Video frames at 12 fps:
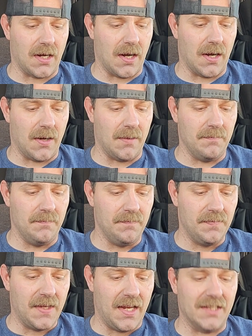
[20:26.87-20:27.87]
Um,
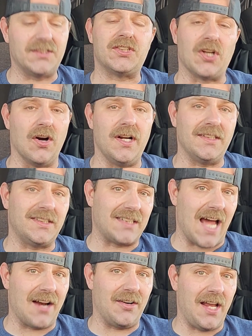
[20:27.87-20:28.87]
it started
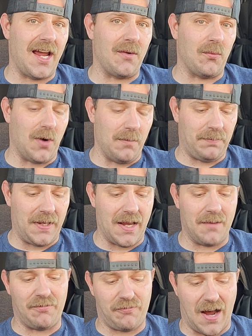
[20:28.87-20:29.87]
Saturday at 1
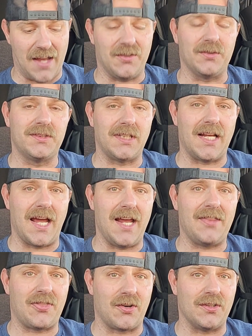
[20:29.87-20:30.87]
p.m., final
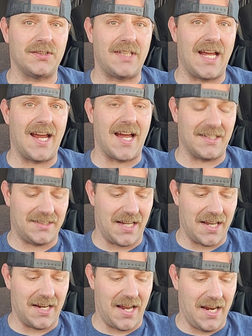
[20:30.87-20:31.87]
today, Thursday at
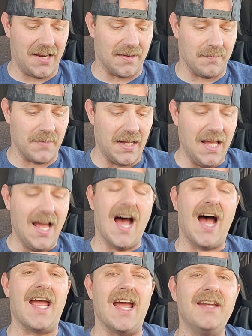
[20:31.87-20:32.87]
10 a.m.
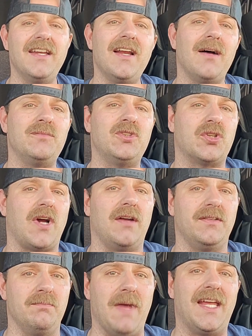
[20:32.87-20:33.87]
I ended up
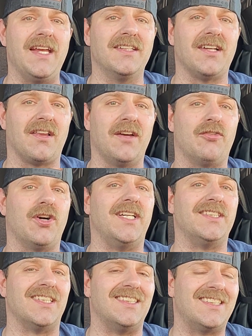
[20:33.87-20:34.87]
making
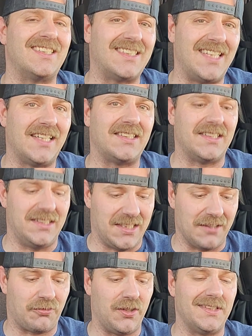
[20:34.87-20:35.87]
deliveries in six
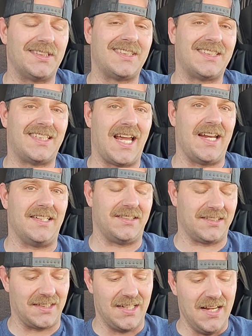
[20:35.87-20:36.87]
different
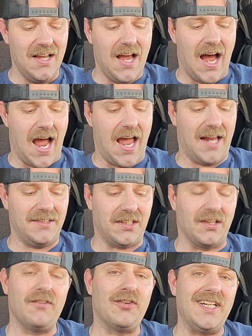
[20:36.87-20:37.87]
states. I had
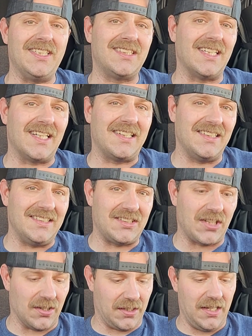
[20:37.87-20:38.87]
deliveries in
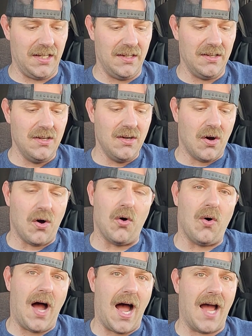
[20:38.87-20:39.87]
Kentucky,
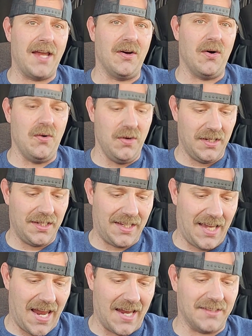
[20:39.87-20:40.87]
Ohio,
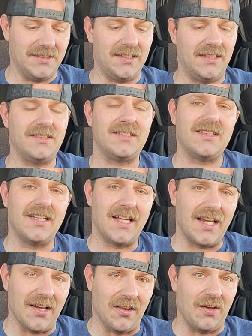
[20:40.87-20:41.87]
Kansas,
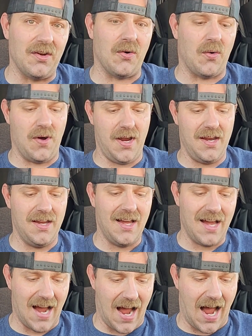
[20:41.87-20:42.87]
Illinois,
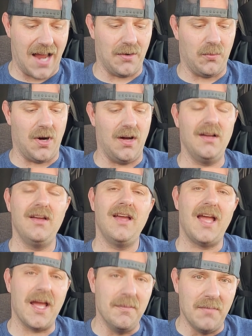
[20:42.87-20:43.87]
Iowa,
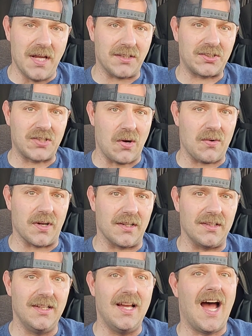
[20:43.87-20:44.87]
and
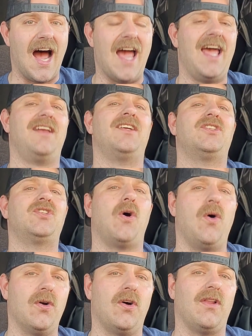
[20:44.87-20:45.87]
Minnesota. I had a
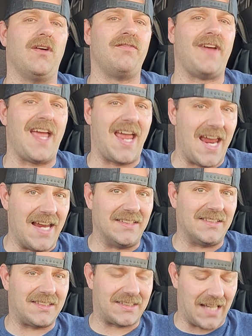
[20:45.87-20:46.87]
total of
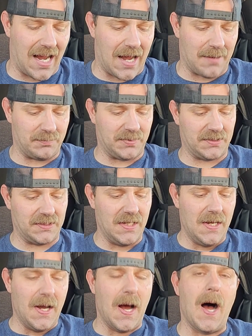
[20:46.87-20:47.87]
eight stops.
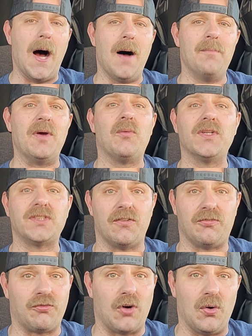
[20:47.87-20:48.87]
Um, it was a
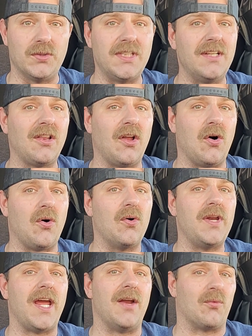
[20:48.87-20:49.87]
frozen
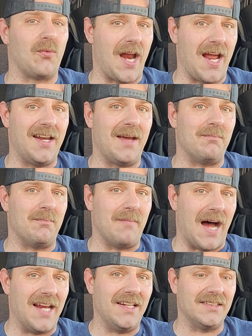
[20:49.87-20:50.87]
load. It ran at
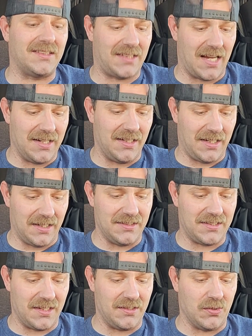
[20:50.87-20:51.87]
minus 10
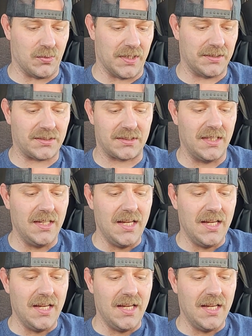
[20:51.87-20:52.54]
continuous.